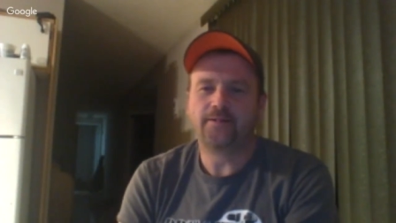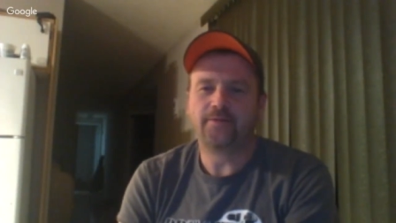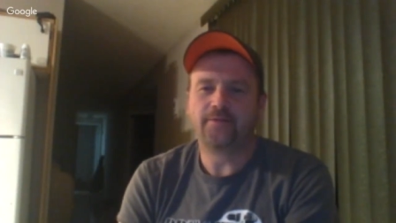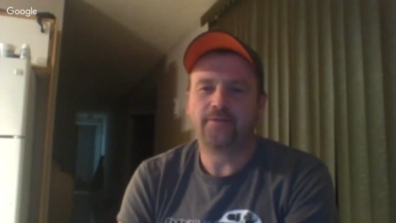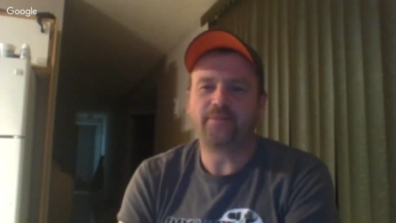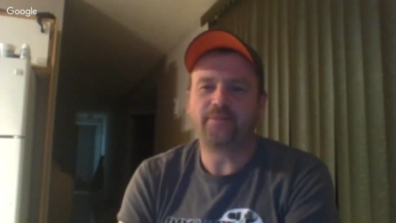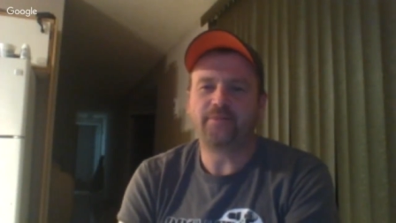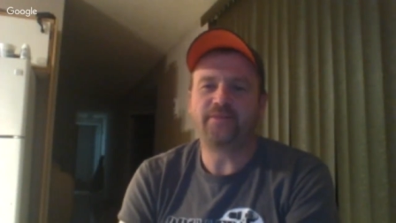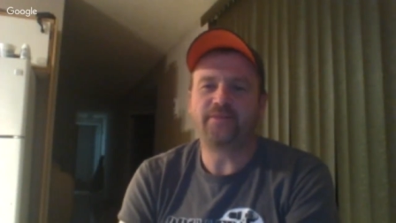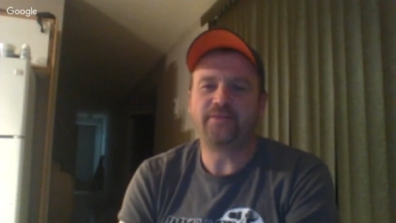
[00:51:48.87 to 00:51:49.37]

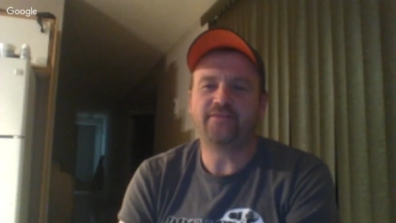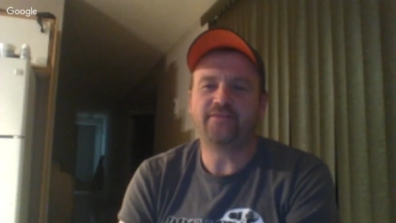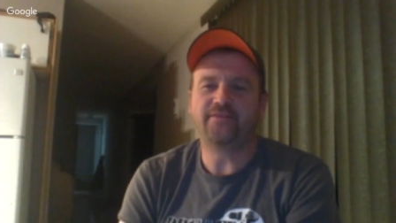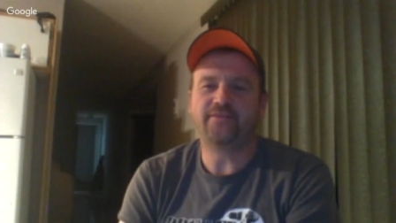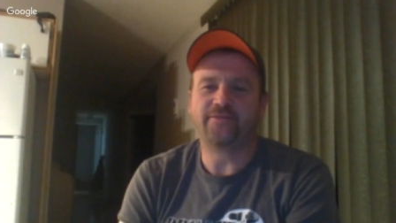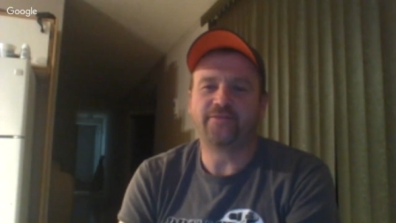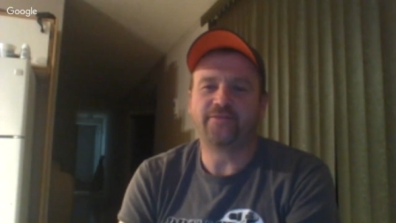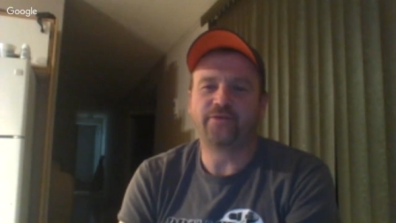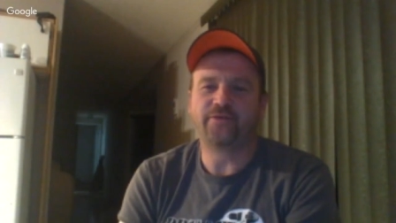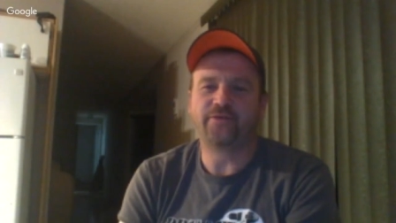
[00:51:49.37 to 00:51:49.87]
How many
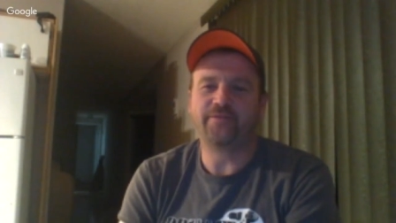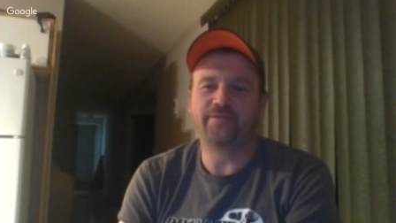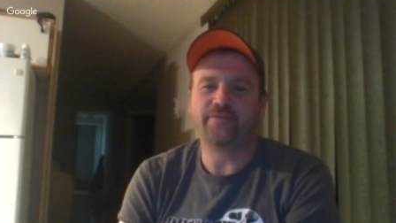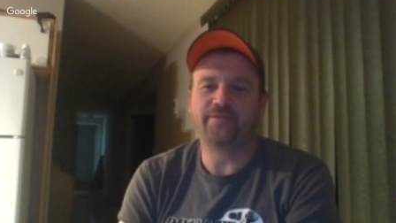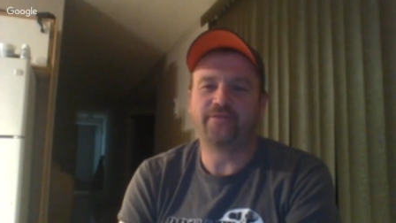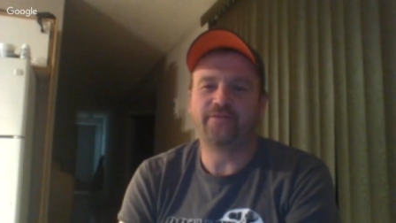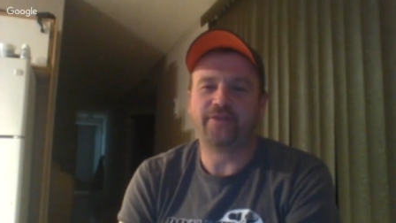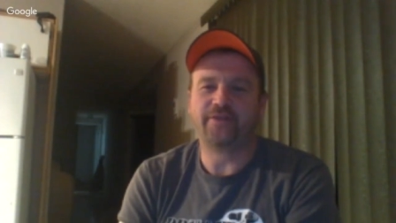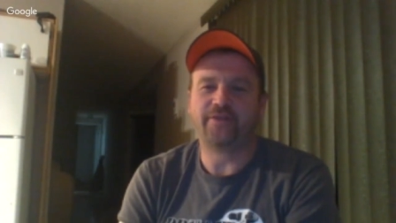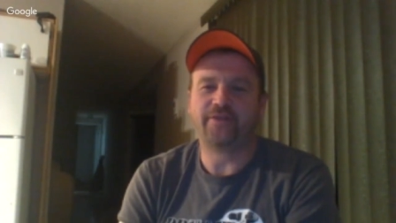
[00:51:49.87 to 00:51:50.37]
pieces of
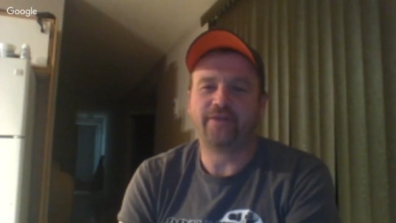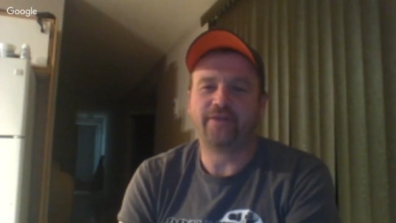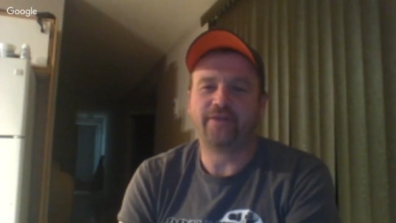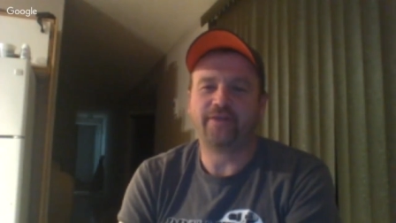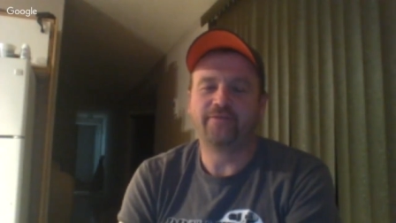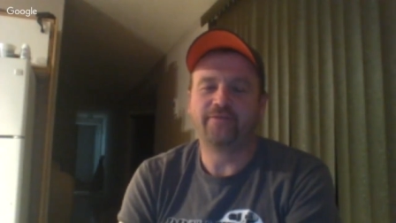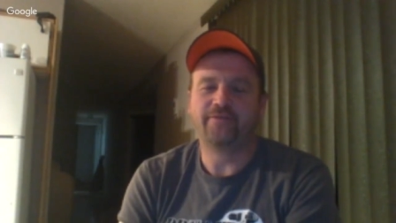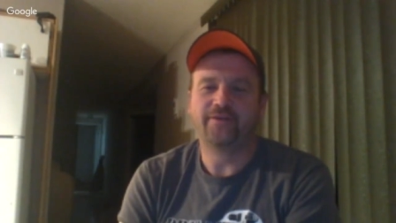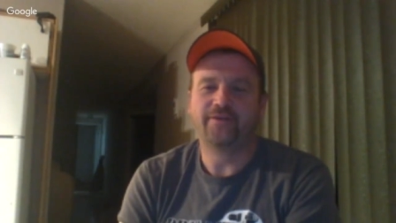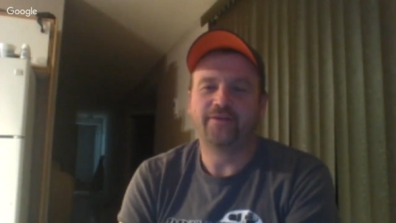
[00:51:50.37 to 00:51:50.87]
equipment do you
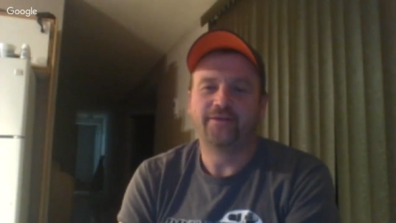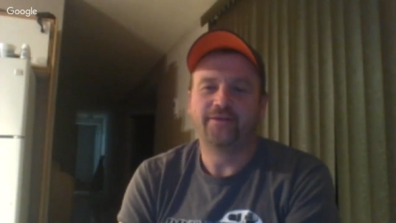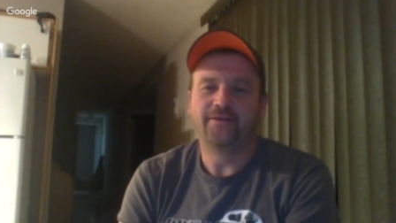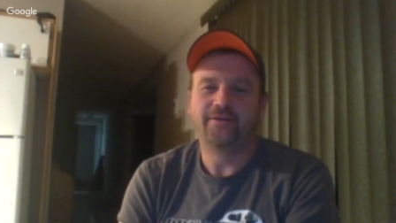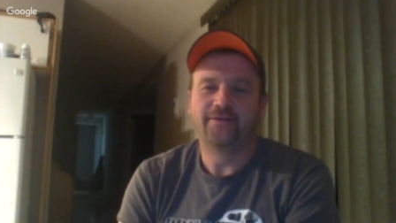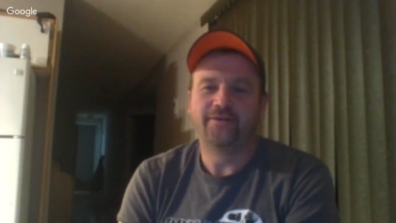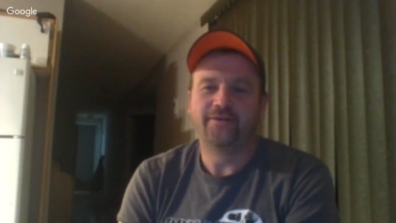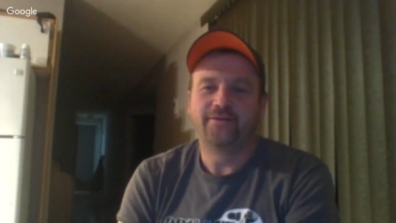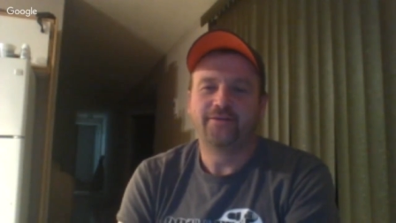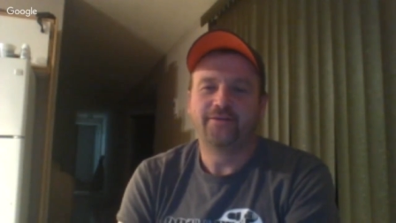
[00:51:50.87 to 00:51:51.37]
have?
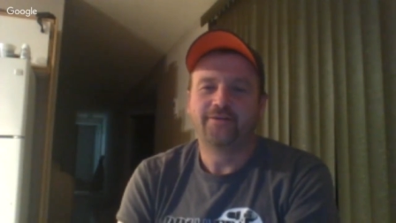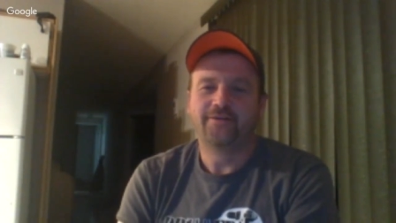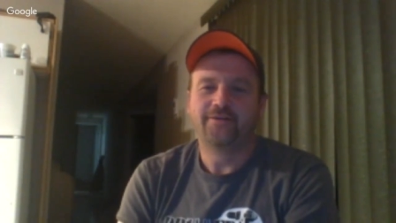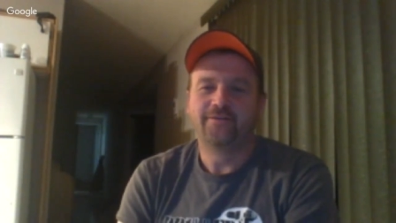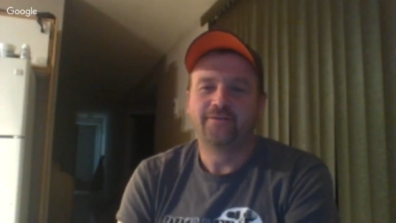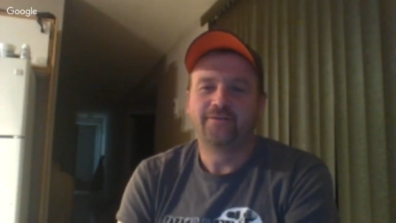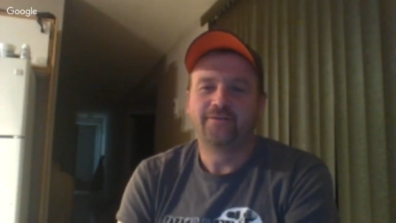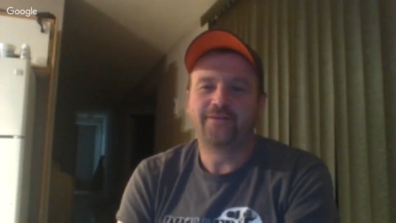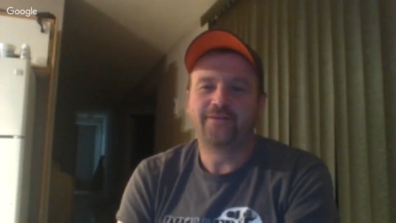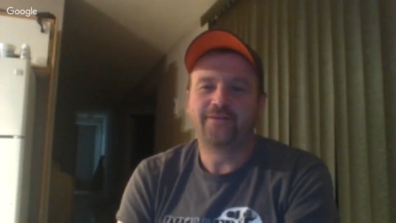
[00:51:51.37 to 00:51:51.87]

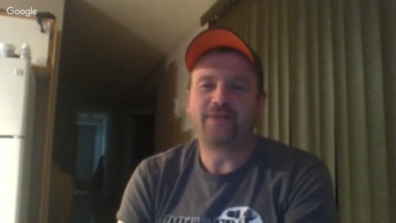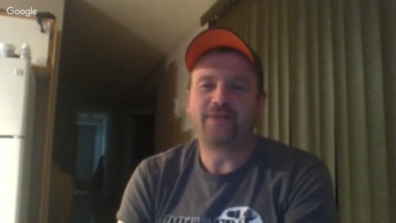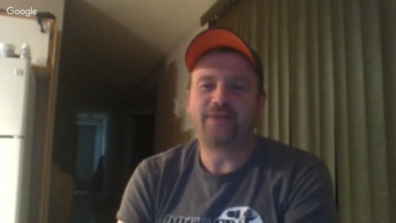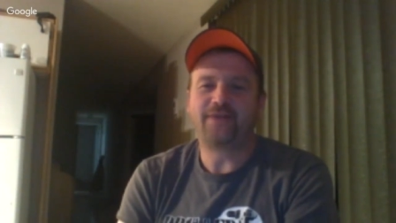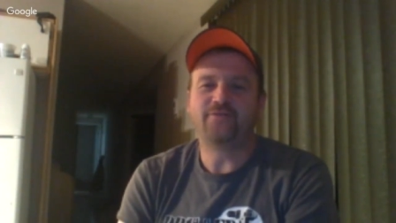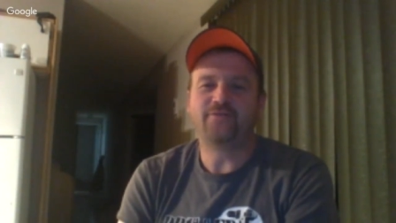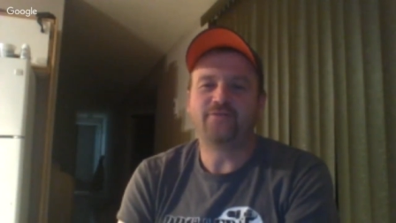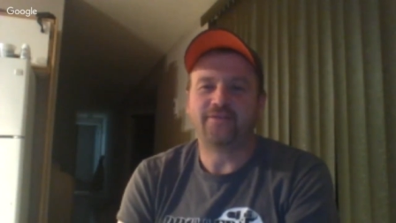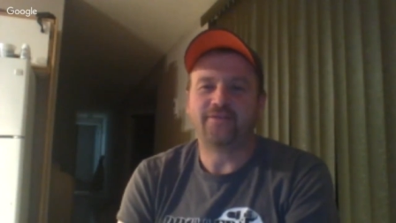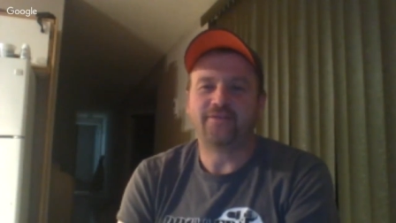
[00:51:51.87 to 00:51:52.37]

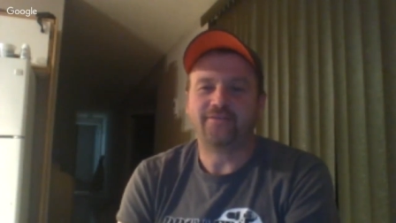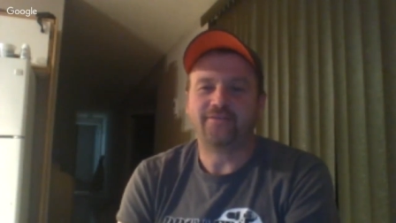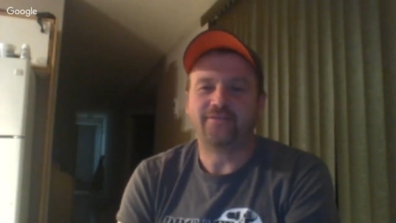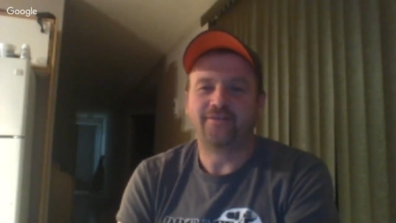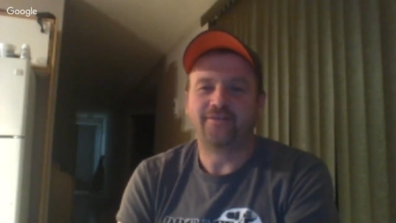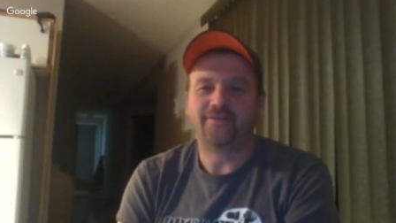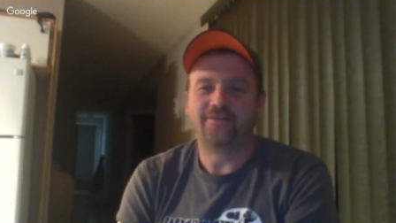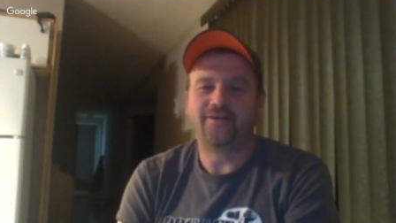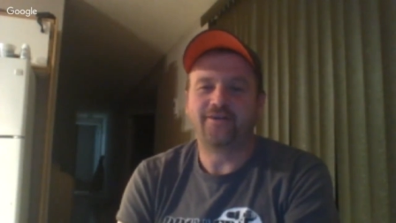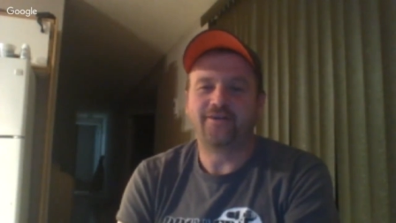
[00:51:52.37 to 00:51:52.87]
Thousands.
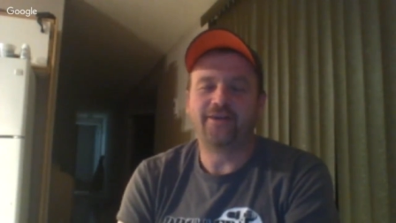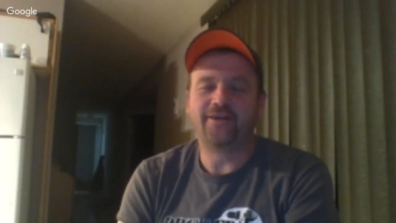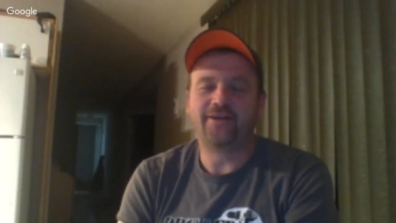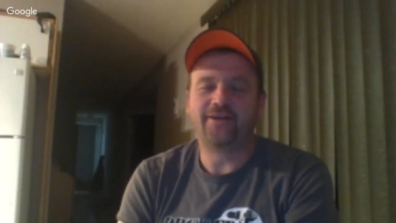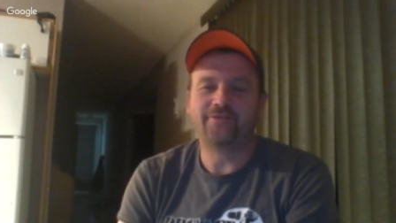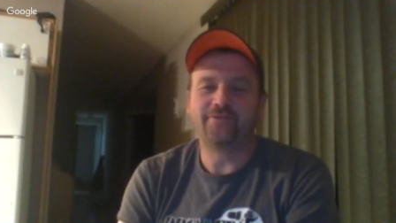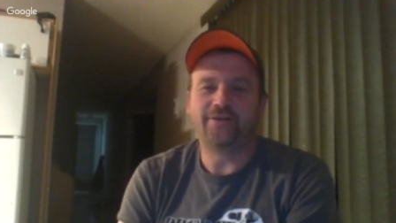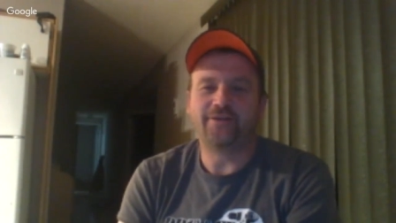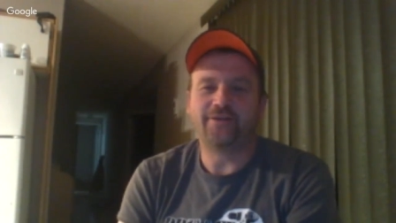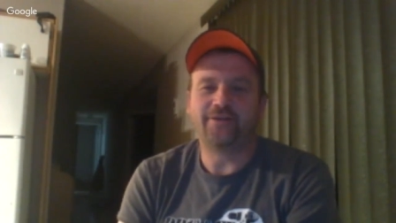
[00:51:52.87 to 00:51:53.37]
Well, I
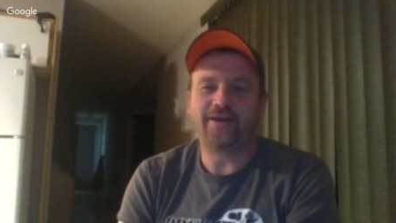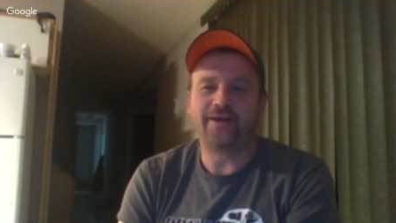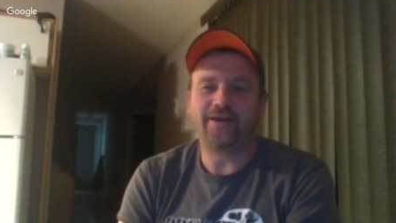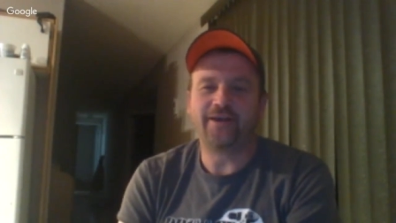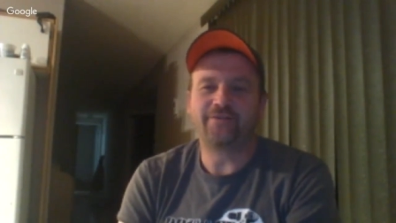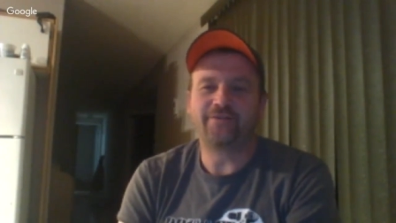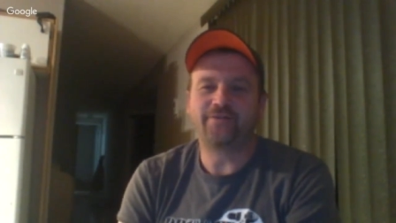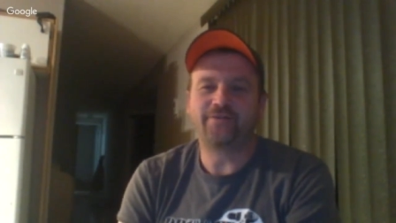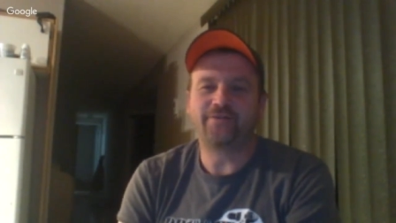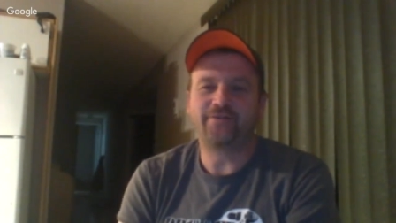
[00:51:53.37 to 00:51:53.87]
don't know. I'd
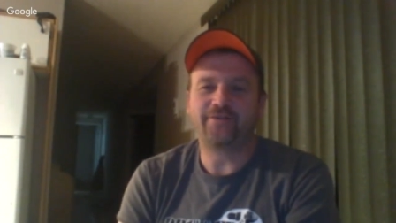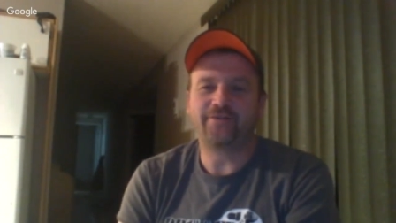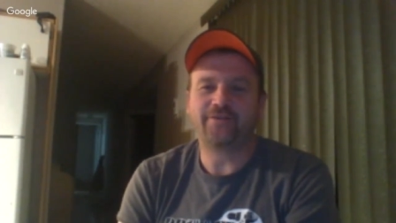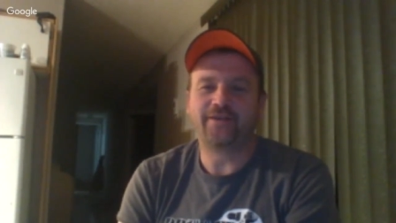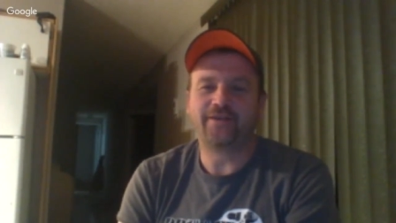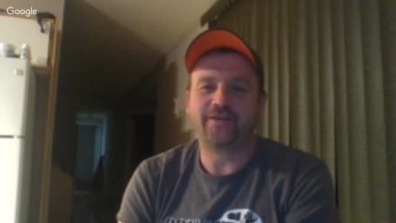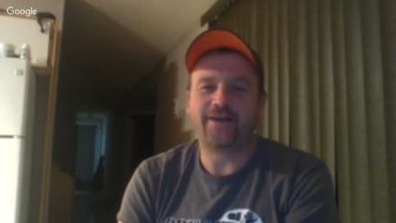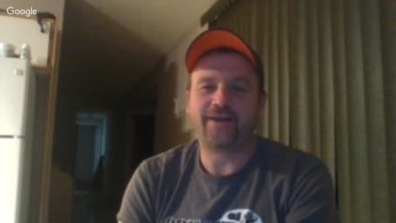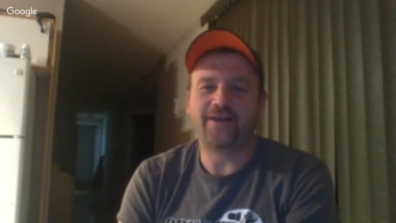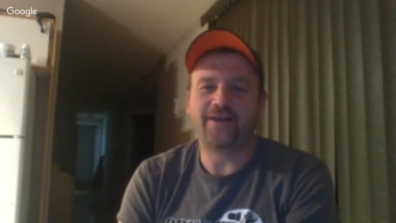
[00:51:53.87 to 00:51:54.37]
have to go out there
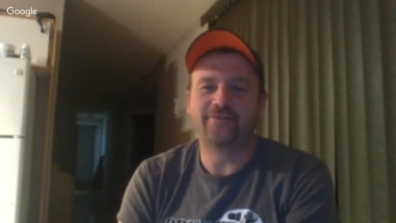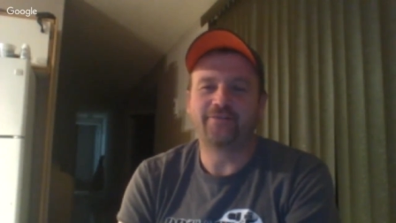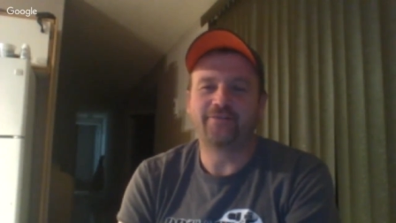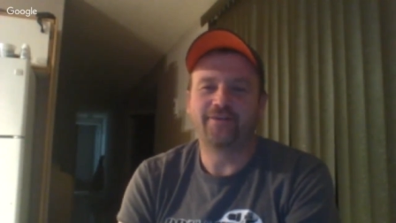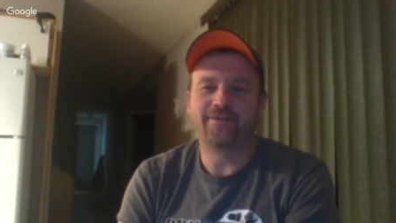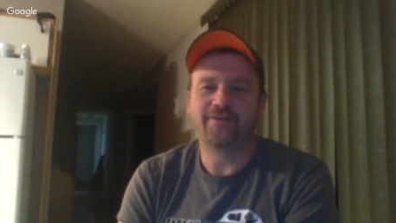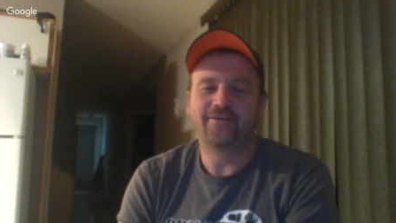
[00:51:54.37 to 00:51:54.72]
and count.